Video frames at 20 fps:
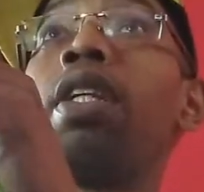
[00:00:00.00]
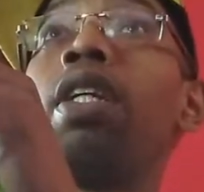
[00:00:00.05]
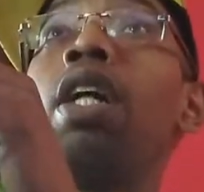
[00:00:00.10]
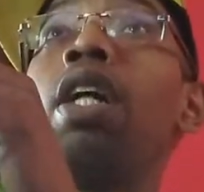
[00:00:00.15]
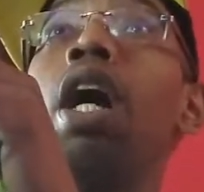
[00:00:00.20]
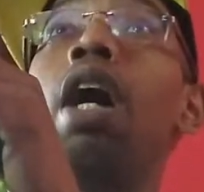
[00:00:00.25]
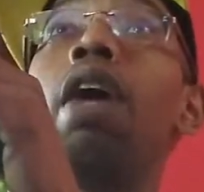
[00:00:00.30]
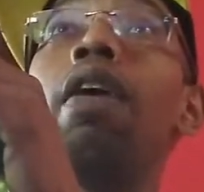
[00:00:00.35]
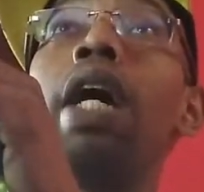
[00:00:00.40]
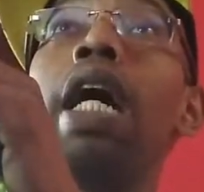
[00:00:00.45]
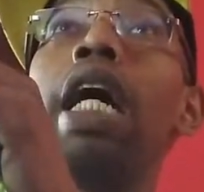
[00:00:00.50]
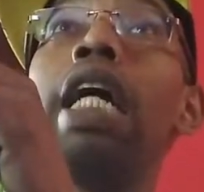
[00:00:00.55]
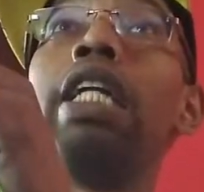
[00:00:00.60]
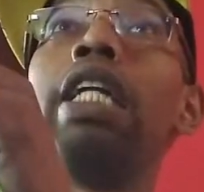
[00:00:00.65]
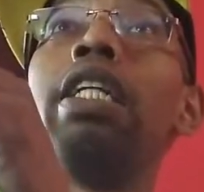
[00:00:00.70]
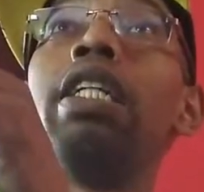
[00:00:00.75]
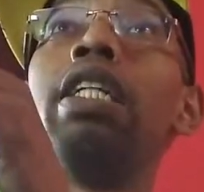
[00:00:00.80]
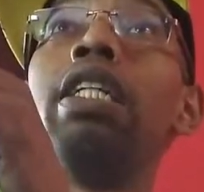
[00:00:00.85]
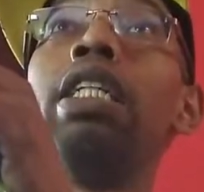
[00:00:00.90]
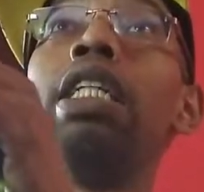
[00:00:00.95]
All right.
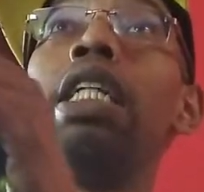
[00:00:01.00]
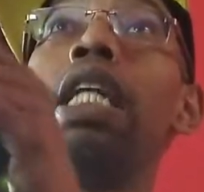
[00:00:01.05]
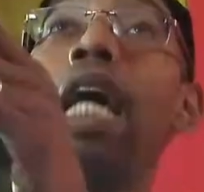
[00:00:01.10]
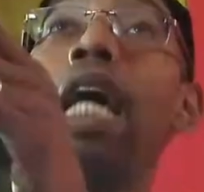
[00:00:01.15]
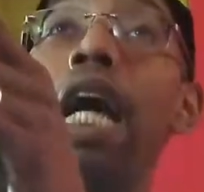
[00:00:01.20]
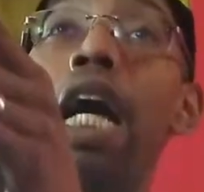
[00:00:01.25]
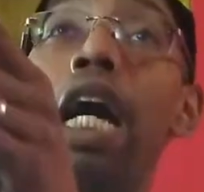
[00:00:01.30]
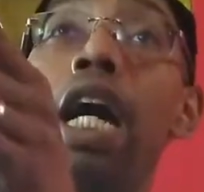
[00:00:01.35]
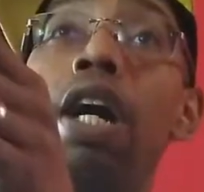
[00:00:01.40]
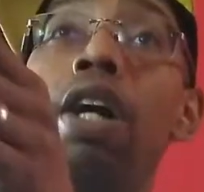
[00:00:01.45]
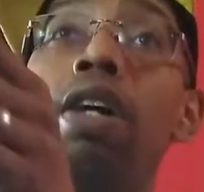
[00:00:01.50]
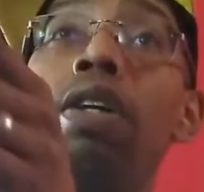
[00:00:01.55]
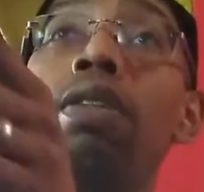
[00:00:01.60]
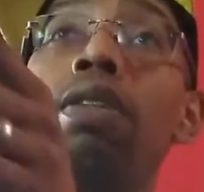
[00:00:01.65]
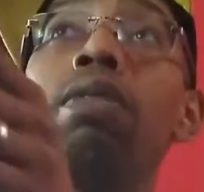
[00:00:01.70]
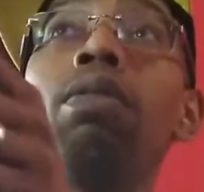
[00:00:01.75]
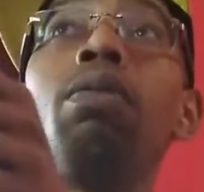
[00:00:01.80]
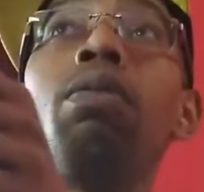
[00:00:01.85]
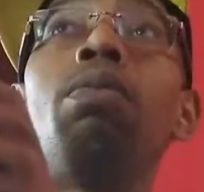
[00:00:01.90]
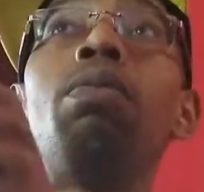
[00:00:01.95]
Now,
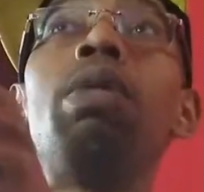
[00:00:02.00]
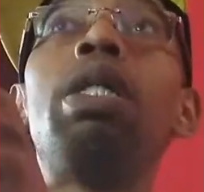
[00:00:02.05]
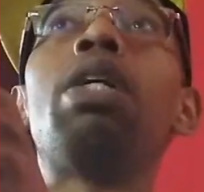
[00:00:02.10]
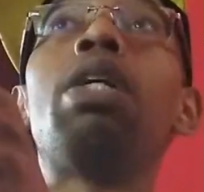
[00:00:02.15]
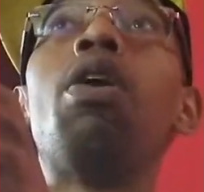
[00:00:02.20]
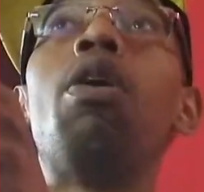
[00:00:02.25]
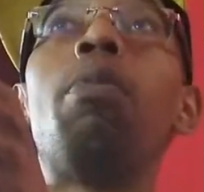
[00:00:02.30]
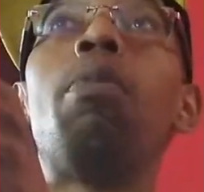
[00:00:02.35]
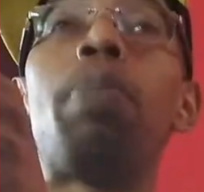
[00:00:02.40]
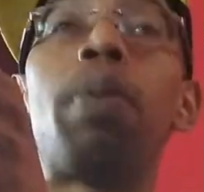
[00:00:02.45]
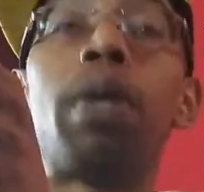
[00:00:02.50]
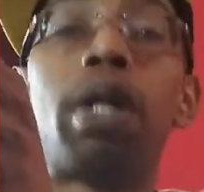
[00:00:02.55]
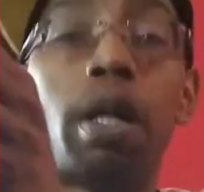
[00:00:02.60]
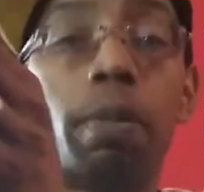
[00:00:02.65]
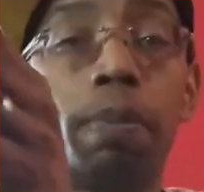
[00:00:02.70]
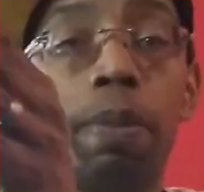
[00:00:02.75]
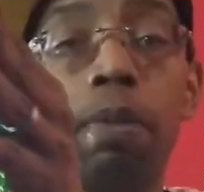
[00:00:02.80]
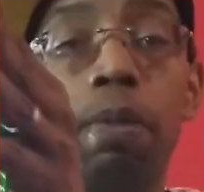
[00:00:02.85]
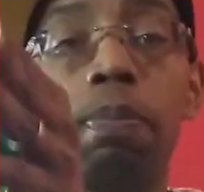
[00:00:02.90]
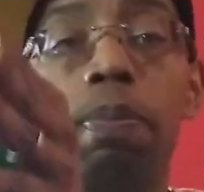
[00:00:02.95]
we going to put
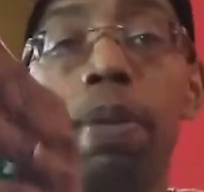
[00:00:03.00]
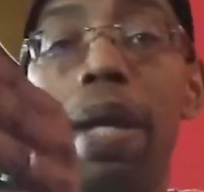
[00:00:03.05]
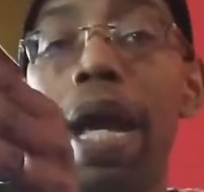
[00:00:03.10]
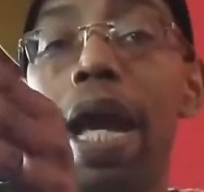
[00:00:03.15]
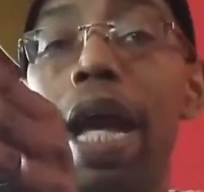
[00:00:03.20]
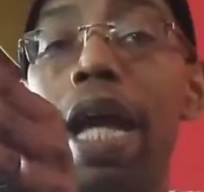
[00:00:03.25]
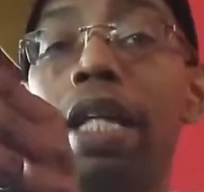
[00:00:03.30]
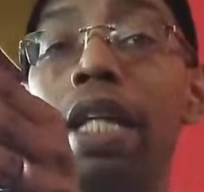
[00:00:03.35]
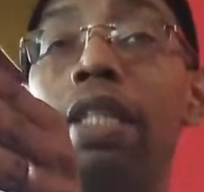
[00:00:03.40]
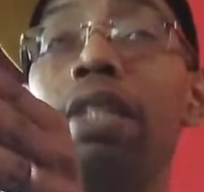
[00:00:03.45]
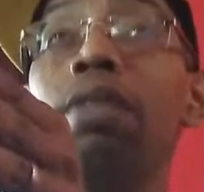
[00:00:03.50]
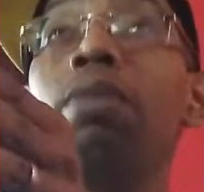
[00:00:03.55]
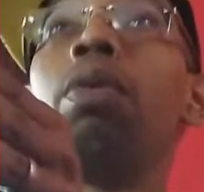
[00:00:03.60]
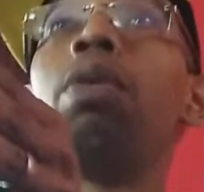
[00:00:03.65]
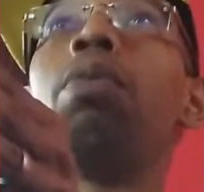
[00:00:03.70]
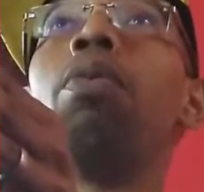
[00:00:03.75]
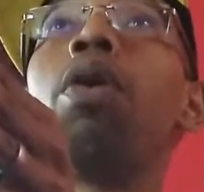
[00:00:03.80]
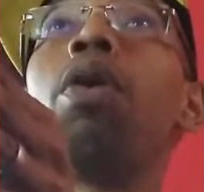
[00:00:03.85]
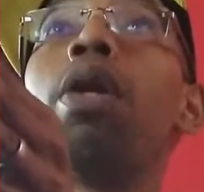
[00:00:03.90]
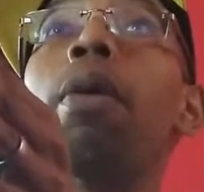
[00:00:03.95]
up a bet. We
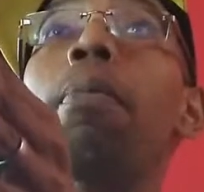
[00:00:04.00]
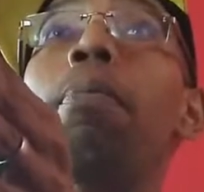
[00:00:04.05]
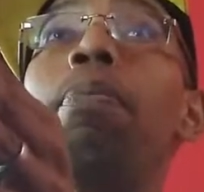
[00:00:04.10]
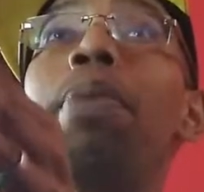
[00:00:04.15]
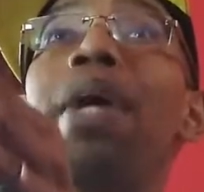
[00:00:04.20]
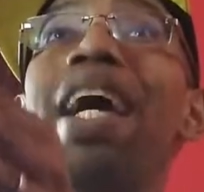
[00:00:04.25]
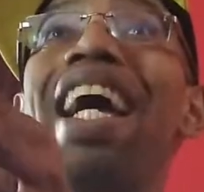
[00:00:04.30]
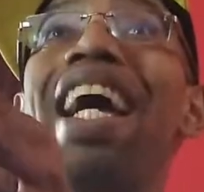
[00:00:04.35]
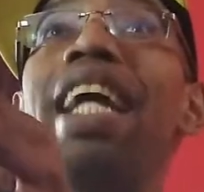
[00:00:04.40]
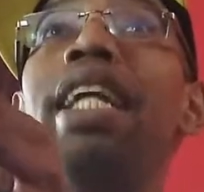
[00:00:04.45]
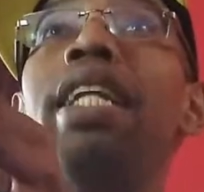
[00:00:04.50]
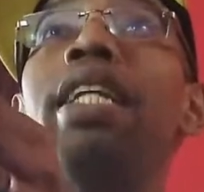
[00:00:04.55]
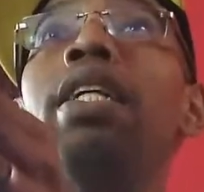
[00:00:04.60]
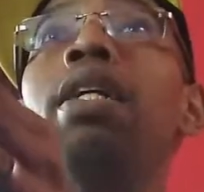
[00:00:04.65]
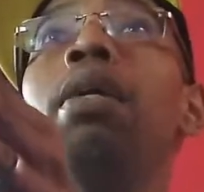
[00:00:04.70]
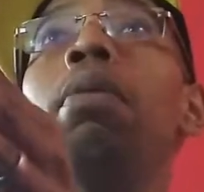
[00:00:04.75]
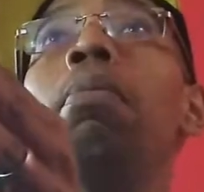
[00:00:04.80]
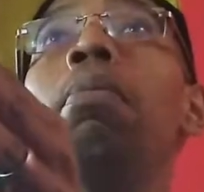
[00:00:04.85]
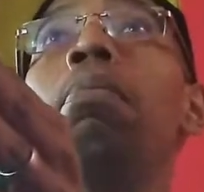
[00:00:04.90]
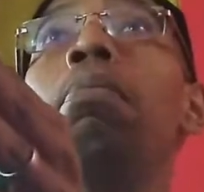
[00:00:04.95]
want to bet
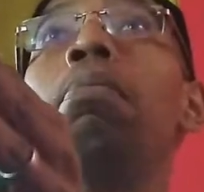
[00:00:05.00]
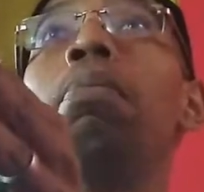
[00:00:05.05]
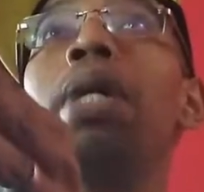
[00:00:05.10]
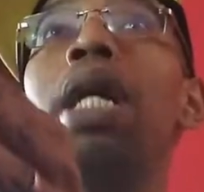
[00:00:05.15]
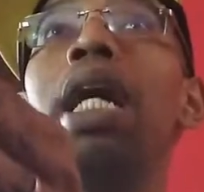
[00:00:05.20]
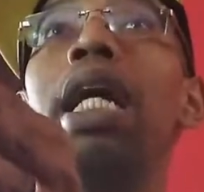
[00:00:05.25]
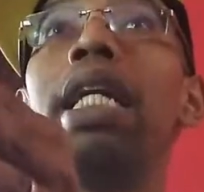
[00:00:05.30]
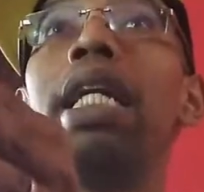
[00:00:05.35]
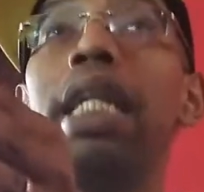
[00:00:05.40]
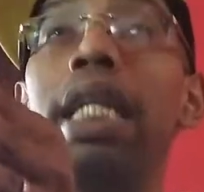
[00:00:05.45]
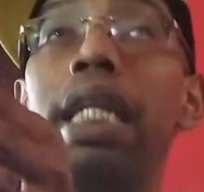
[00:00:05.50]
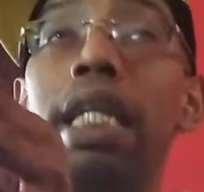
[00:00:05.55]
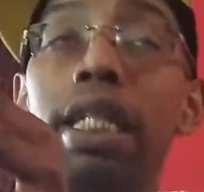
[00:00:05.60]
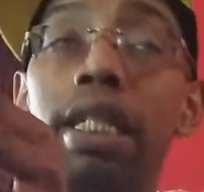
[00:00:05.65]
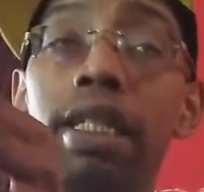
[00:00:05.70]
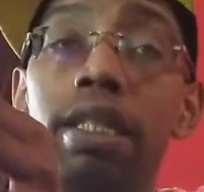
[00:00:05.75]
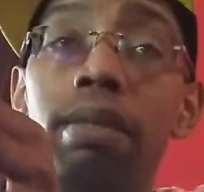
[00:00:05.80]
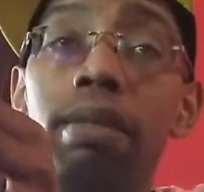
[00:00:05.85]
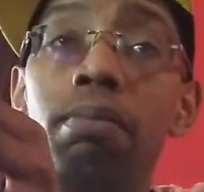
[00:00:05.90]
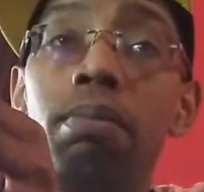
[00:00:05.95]
money,
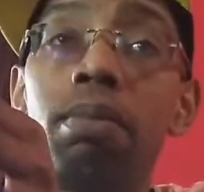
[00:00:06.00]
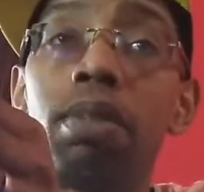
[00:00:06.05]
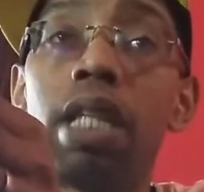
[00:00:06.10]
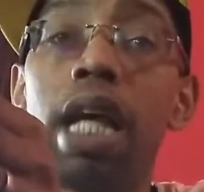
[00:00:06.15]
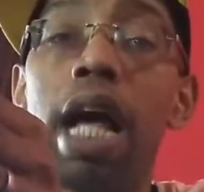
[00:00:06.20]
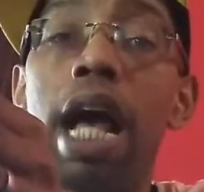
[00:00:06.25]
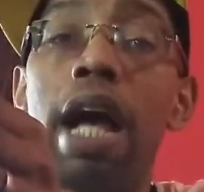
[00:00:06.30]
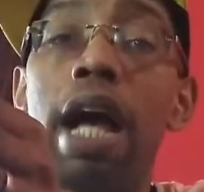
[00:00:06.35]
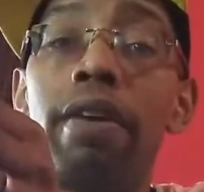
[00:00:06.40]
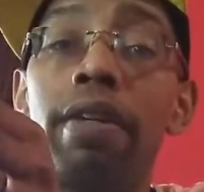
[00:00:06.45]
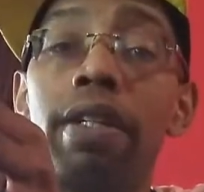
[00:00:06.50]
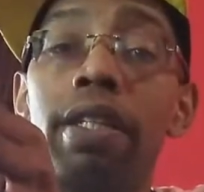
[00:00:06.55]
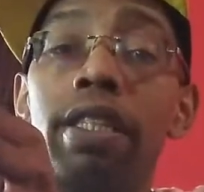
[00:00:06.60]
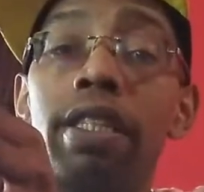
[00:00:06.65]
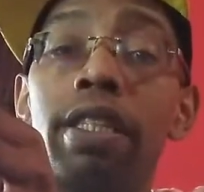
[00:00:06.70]
Tyra.